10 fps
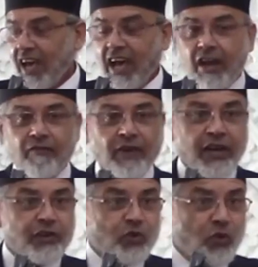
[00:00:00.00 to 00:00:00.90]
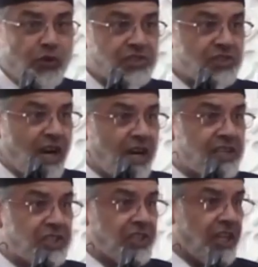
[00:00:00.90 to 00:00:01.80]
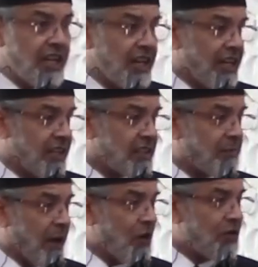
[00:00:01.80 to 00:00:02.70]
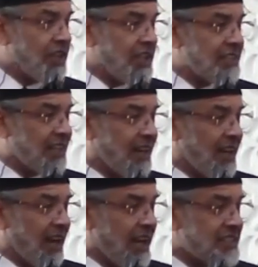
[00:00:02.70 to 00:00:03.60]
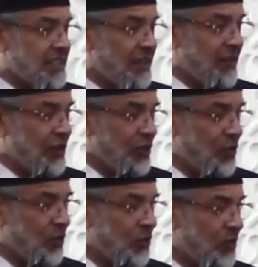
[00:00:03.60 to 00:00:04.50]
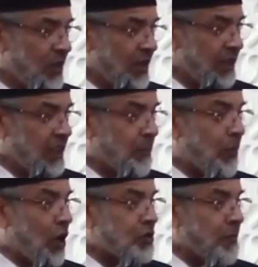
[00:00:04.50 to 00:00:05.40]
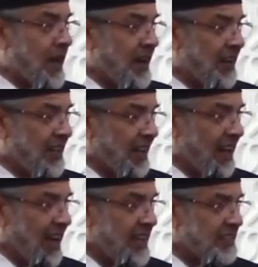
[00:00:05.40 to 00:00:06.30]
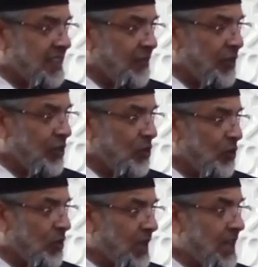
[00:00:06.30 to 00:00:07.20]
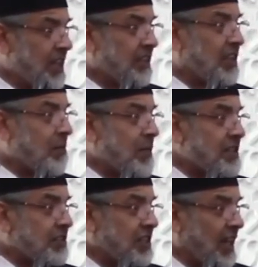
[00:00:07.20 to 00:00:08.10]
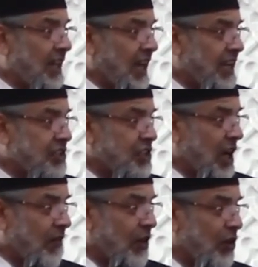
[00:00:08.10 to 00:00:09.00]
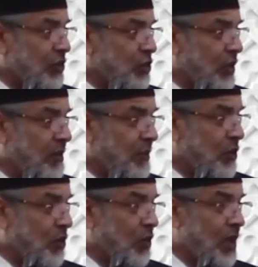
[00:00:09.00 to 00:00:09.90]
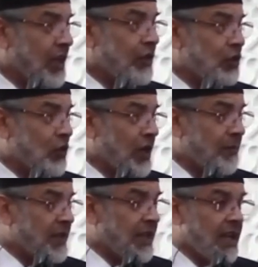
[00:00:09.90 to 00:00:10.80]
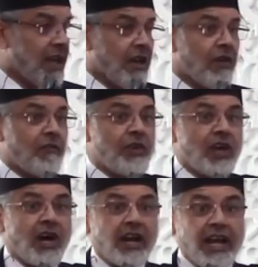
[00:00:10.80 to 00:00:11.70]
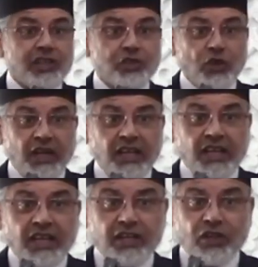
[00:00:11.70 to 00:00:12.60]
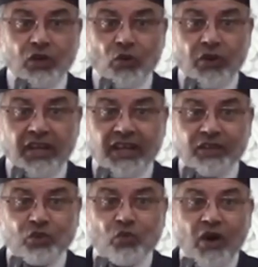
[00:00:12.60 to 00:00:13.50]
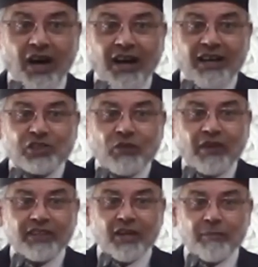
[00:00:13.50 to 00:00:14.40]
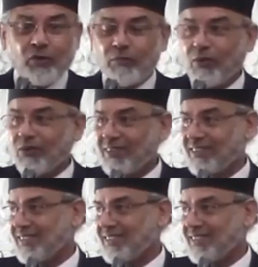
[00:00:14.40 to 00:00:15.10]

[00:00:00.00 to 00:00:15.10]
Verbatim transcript: And when you start sharing the bounties Allah has given you, the prosperity Allah has given you, the mercy Allah has showered you and me, you and me, we are actually including du'as of other people.